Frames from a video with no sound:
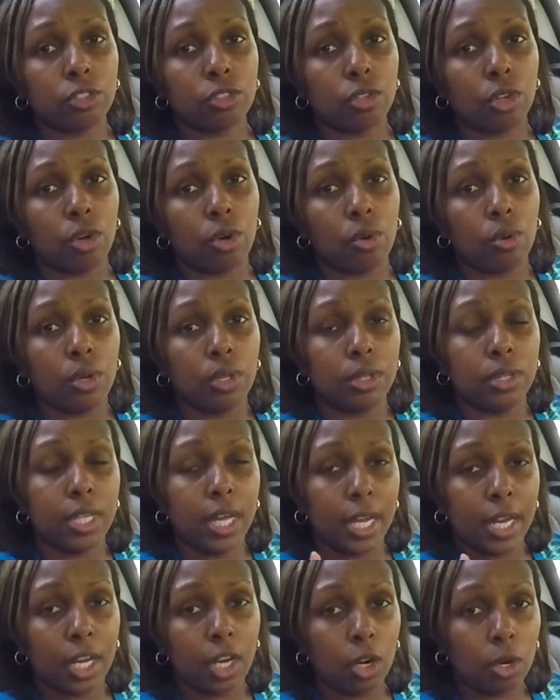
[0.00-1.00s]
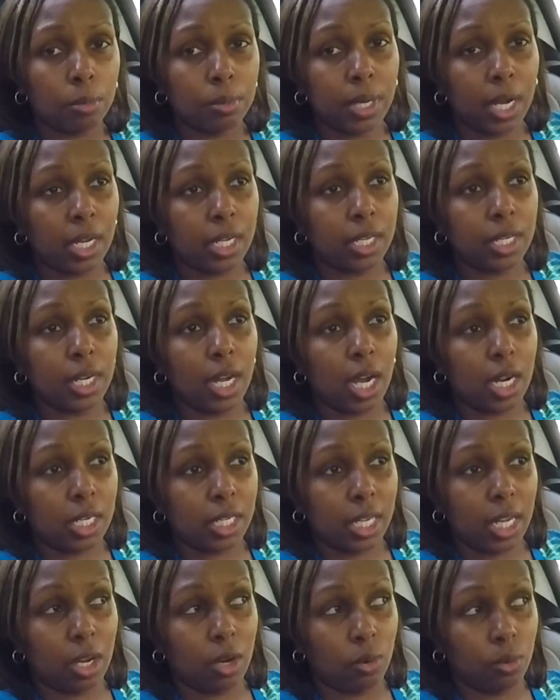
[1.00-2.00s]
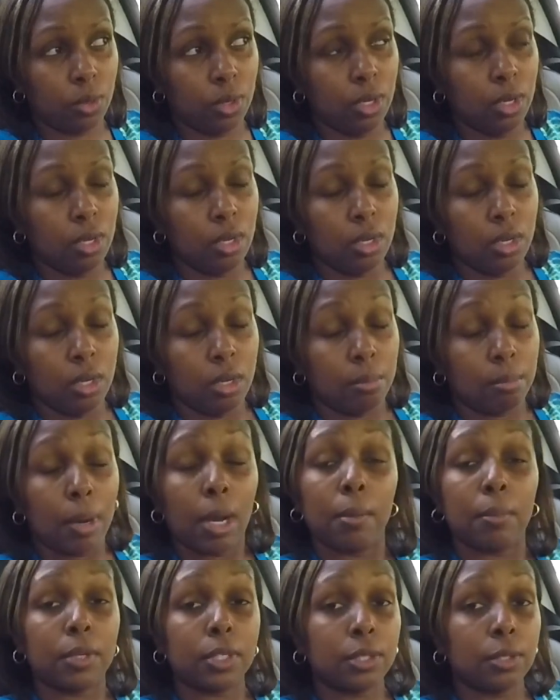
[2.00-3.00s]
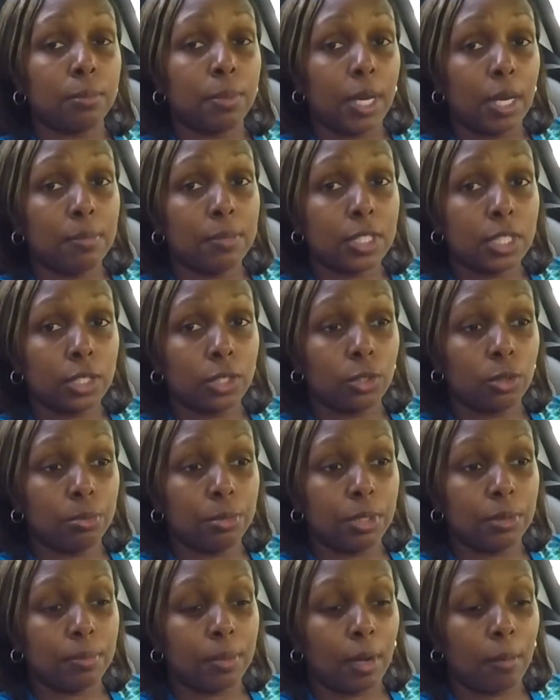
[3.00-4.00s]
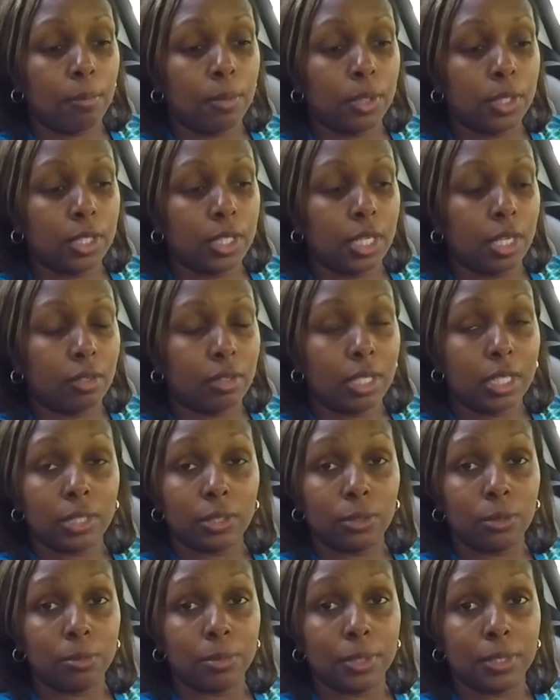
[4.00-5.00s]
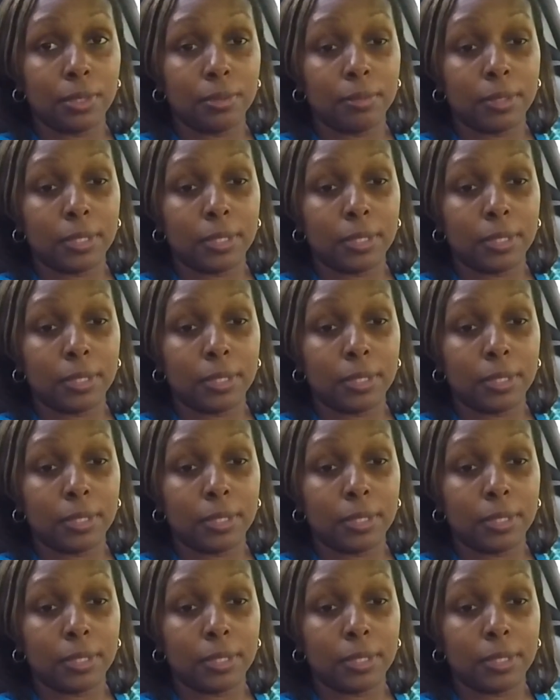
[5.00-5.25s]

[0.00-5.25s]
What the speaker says: So that helped kind of knock down my monthly payments a little bit by putting down that little bit.